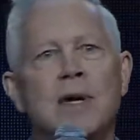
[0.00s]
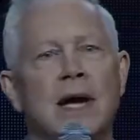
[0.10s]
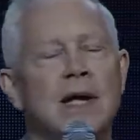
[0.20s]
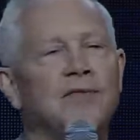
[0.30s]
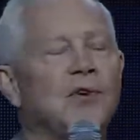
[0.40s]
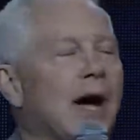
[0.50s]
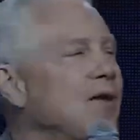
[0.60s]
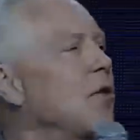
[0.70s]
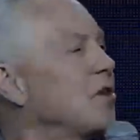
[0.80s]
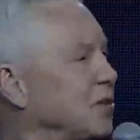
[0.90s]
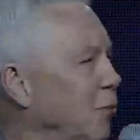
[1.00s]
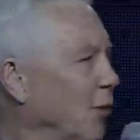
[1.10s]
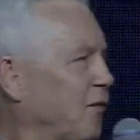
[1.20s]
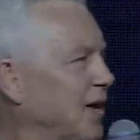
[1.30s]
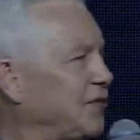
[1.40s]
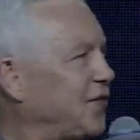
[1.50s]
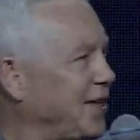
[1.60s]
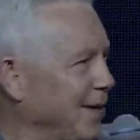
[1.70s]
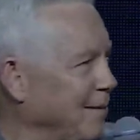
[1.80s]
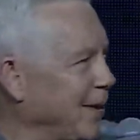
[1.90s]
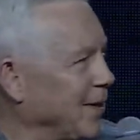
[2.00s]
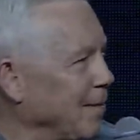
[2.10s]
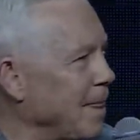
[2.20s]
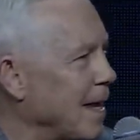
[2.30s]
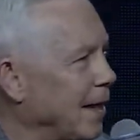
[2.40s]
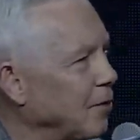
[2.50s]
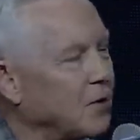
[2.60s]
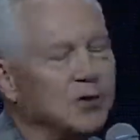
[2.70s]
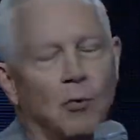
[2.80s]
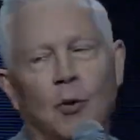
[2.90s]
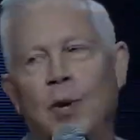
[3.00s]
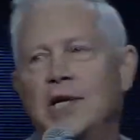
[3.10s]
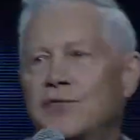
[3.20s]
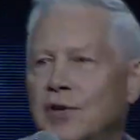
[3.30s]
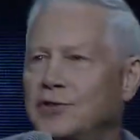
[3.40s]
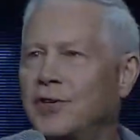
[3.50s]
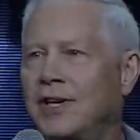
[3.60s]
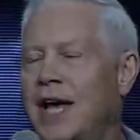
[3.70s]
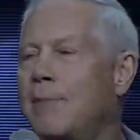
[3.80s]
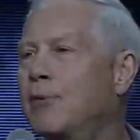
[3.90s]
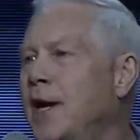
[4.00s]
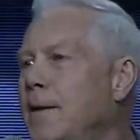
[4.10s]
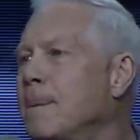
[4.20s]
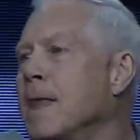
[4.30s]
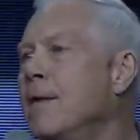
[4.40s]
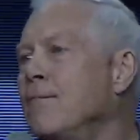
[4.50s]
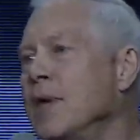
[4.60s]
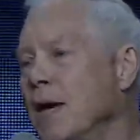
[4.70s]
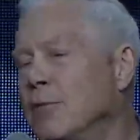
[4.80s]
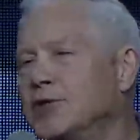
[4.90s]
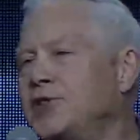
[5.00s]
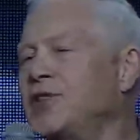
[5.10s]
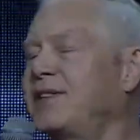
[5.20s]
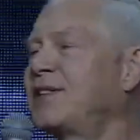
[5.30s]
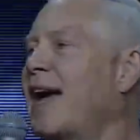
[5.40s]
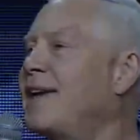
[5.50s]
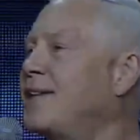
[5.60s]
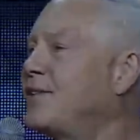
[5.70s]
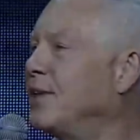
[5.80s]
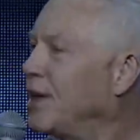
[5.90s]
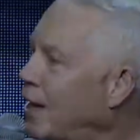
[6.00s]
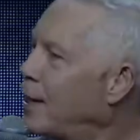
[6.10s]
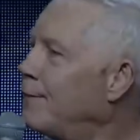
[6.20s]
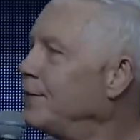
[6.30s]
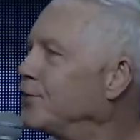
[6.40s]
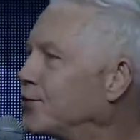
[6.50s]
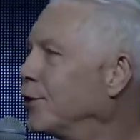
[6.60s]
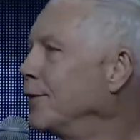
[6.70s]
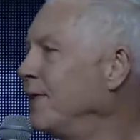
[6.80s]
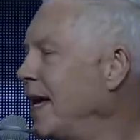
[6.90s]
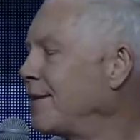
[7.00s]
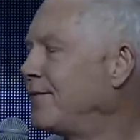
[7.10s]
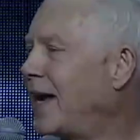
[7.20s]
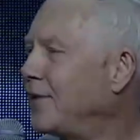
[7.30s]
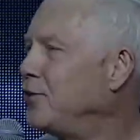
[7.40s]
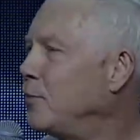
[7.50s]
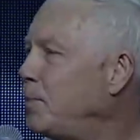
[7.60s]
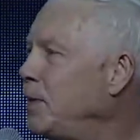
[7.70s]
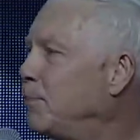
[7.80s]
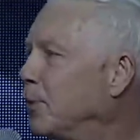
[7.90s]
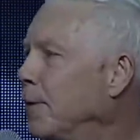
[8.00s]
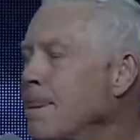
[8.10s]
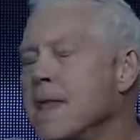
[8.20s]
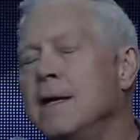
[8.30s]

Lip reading: And so I know there's more for us to come, Barron. I know there's more ways for us to collaborate, and we're just excited to love and serve and add value to people.